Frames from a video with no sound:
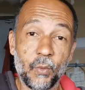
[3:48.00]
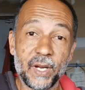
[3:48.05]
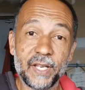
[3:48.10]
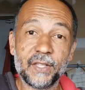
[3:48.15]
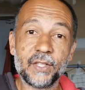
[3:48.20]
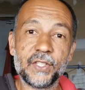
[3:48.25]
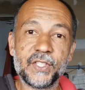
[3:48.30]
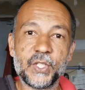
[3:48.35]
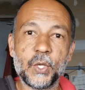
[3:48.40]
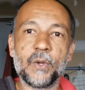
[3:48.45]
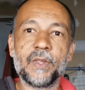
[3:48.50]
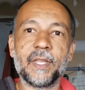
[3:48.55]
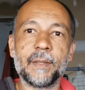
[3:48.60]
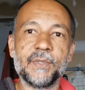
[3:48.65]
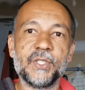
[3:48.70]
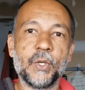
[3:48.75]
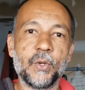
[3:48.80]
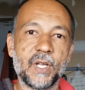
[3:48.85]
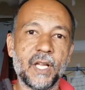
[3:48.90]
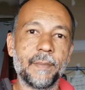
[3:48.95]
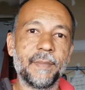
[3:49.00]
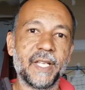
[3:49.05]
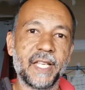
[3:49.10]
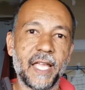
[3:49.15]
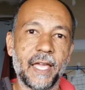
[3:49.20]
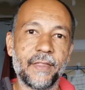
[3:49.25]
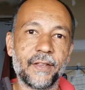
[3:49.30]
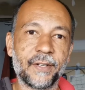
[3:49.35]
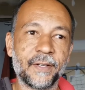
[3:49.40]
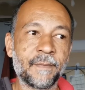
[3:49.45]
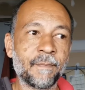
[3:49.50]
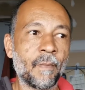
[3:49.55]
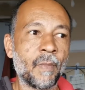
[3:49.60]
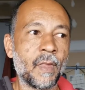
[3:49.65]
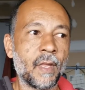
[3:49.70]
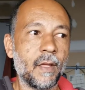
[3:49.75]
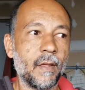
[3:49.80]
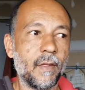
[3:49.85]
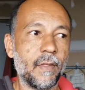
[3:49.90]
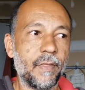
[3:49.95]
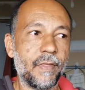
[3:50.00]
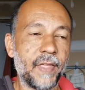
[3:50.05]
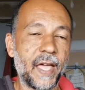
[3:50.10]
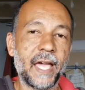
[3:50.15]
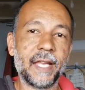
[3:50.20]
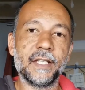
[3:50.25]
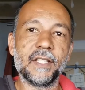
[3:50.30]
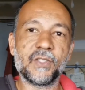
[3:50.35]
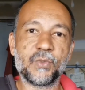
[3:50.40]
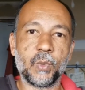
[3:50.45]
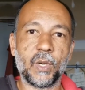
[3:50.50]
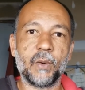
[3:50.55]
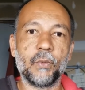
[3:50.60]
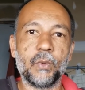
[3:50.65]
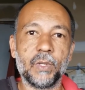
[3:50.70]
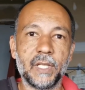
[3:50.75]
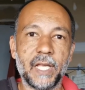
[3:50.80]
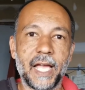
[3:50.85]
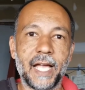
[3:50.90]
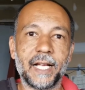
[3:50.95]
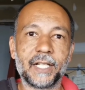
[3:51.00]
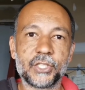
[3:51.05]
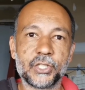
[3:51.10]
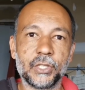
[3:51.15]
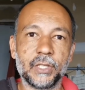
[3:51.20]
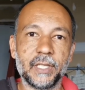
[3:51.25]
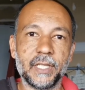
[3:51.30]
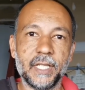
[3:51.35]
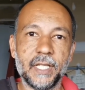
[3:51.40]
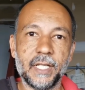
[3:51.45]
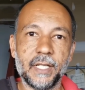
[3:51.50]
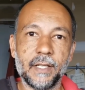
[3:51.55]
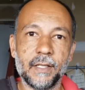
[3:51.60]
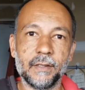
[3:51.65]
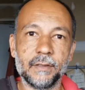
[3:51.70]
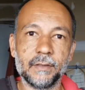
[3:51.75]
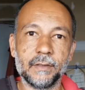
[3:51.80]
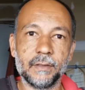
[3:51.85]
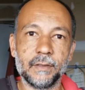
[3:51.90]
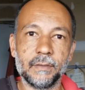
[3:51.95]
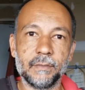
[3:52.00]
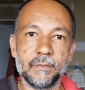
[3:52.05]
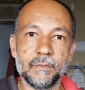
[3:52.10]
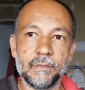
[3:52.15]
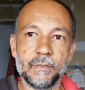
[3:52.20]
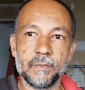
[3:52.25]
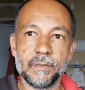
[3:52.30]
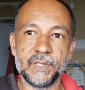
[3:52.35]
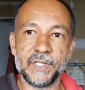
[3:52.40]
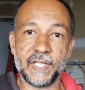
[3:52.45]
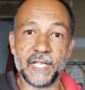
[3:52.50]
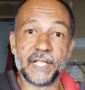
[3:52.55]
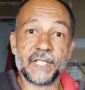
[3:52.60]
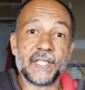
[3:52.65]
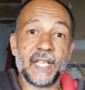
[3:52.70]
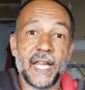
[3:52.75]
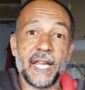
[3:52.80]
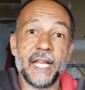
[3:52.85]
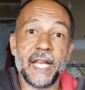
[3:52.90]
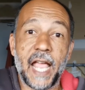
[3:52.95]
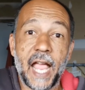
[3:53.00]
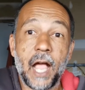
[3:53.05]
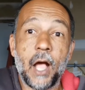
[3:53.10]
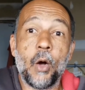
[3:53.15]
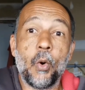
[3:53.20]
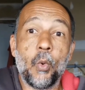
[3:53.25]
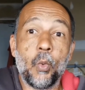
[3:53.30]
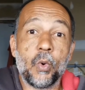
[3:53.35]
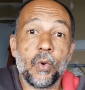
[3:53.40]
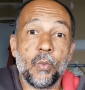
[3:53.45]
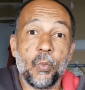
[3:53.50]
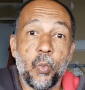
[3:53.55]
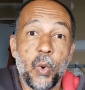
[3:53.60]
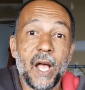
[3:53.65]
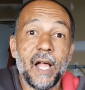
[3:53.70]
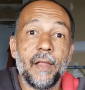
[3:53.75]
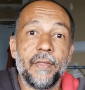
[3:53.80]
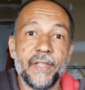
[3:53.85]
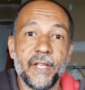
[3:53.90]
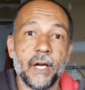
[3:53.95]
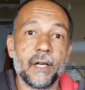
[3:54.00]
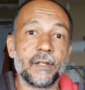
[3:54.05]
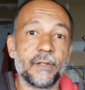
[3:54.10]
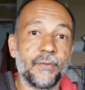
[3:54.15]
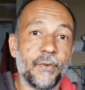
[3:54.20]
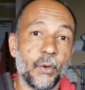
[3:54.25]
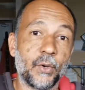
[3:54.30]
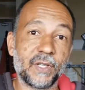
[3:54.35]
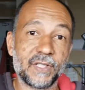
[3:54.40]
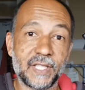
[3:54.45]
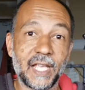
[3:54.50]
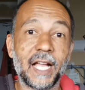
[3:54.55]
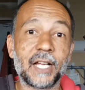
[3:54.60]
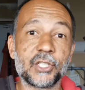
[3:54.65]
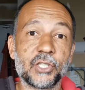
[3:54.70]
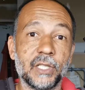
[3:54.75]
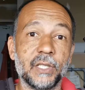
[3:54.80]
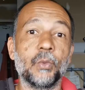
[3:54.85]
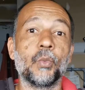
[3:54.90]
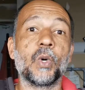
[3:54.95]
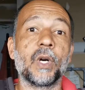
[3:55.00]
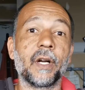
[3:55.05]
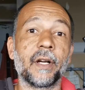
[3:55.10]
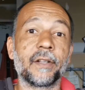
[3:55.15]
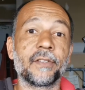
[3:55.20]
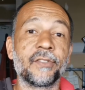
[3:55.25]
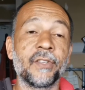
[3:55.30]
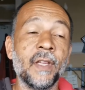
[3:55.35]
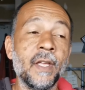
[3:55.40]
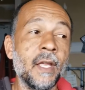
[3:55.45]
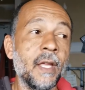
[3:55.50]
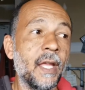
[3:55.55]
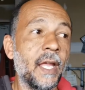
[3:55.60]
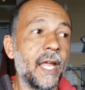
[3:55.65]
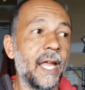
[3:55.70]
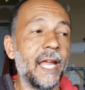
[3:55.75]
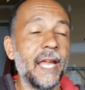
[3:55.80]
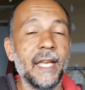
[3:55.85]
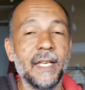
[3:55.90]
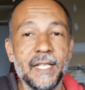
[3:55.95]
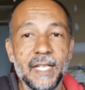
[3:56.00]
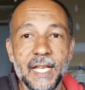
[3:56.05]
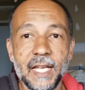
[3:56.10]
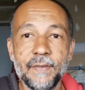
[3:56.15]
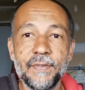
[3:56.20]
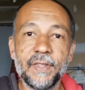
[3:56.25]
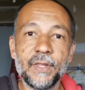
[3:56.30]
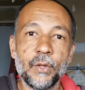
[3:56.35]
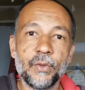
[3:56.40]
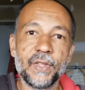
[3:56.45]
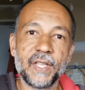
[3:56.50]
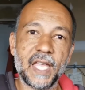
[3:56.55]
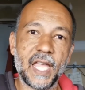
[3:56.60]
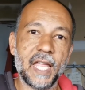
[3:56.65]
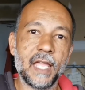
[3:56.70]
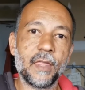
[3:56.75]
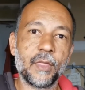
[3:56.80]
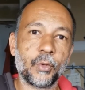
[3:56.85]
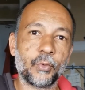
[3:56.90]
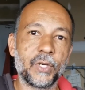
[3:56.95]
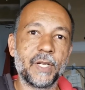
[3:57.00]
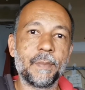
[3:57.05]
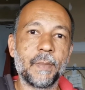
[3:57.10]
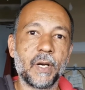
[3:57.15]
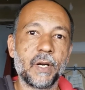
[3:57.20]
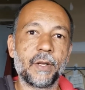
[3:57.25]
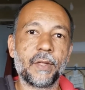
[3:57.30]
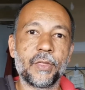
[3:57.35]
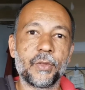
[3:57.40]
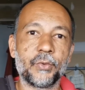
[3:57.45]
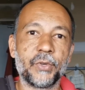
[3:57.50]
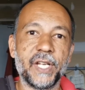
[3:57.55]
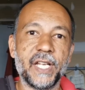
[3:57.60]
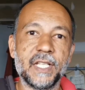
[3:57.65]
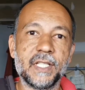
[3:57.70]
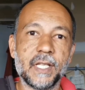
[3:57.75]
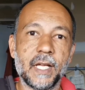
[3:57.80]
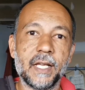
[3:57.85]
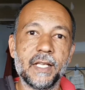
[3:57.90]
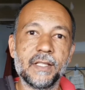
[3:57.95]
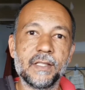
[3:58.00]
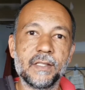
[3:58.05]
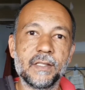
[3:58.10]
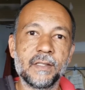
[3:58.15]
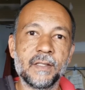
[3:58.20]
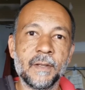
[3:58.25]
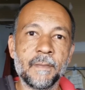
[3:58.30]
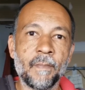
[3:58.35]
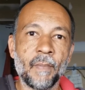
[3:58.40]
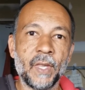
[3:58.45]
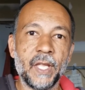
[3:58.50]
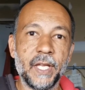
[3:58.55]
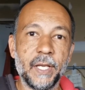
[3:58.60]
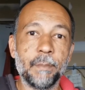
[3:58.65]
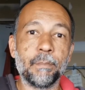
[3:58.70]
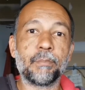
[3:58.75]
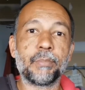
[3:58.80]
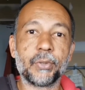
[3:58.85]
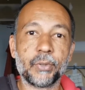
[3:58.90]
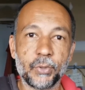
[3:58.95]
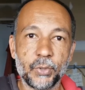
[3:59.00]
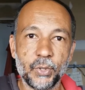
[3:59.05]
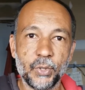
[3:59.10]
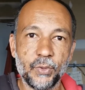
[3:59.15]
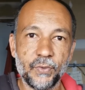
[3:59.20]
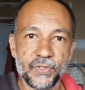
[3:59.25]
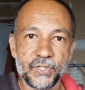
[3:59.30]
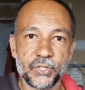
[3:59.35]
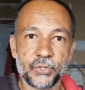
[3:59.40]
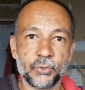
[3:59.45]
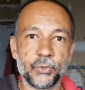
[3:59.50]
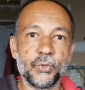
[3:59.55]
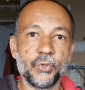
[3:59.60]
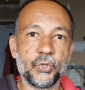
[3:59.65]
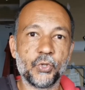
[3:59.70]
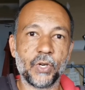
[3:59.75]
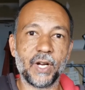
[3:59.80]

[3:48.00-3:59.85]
when the two of them do come together, that is what will actually dictate how well the autofocus actually works. And even though the K3 Mark III does improve screw